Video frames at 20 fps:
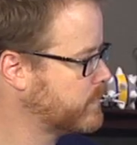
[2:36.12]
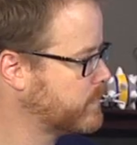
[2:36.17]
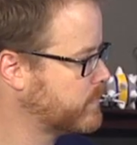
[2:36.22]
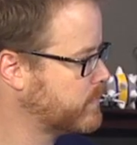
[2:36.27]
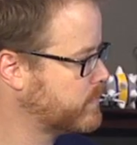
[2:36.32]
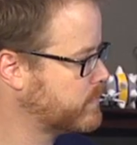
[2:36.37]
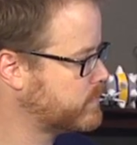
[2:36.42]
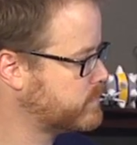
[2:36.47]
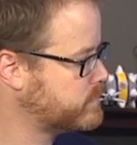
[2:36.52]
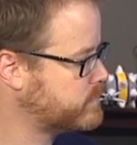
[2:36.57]

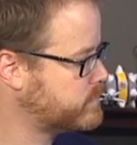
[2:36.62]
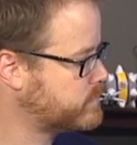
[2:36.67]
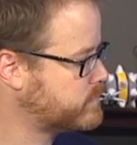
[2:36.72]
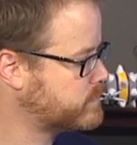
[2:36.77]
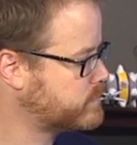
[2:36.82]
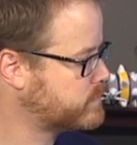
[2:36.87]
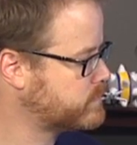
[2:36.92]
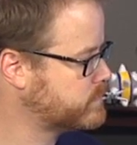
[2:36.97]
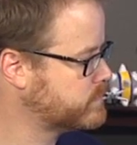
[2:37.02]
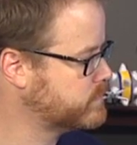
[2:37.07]

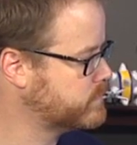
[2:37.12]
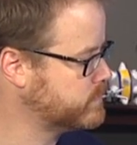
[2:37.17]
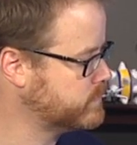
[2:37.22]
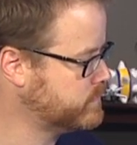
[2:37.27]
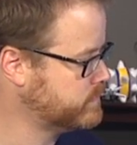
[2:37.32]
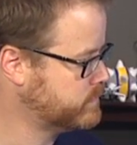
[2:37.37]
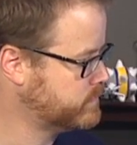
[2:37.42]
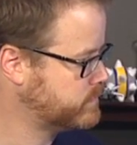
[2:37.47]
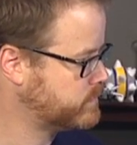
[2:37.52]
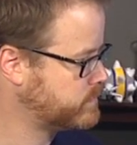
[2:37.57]

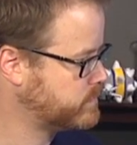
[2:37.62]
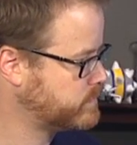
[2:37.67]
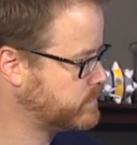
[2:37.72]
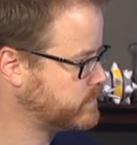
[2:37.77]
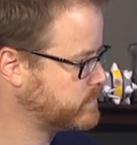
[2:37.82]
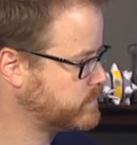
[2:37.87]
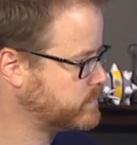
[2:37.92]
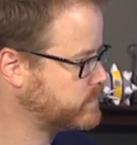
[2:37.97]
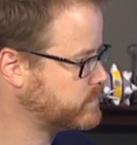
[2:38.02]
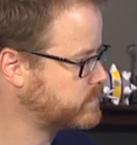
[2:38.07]

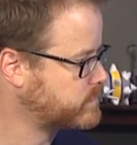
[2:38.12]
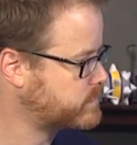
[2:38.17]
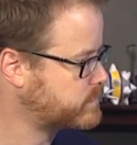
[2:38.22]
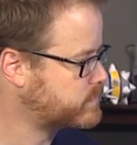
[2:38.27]
No words are spoken by the person on screen.